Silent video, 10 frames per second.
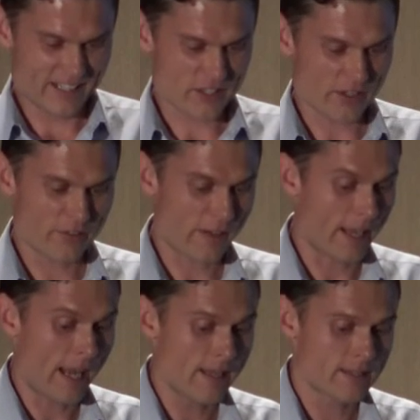So for
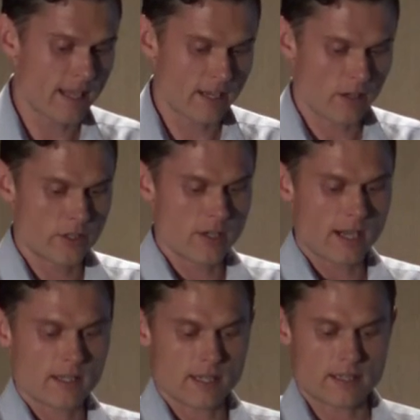NHANES data on
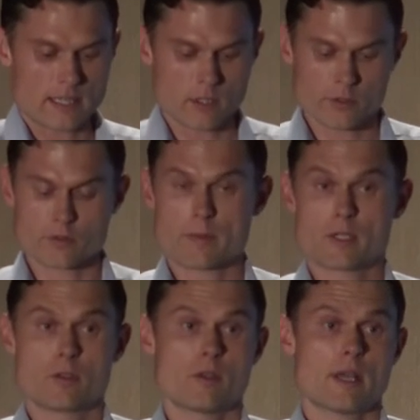United States adults from the
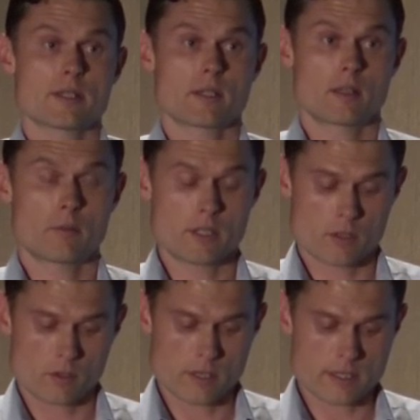2003 to
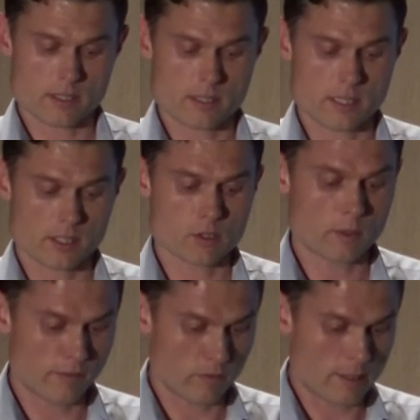2006
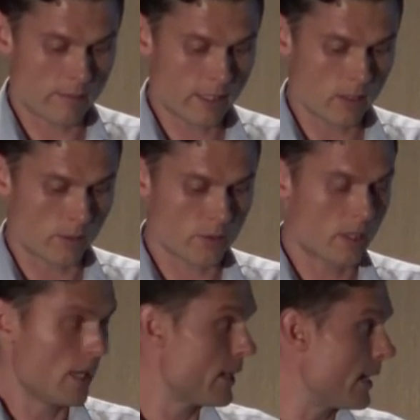24-hour recalls,
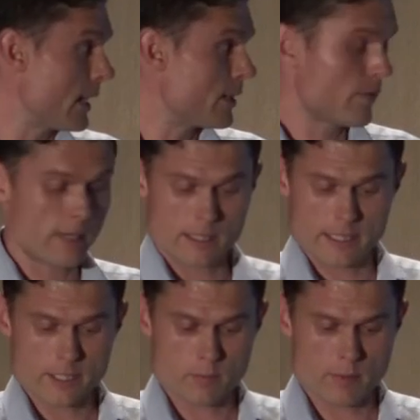they identified
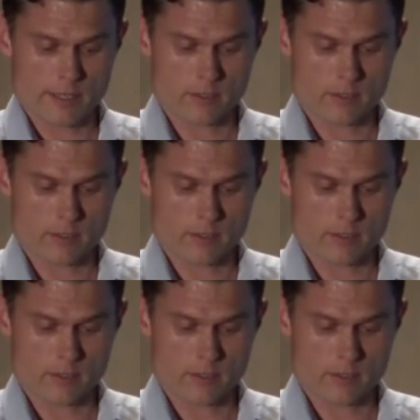yeast bread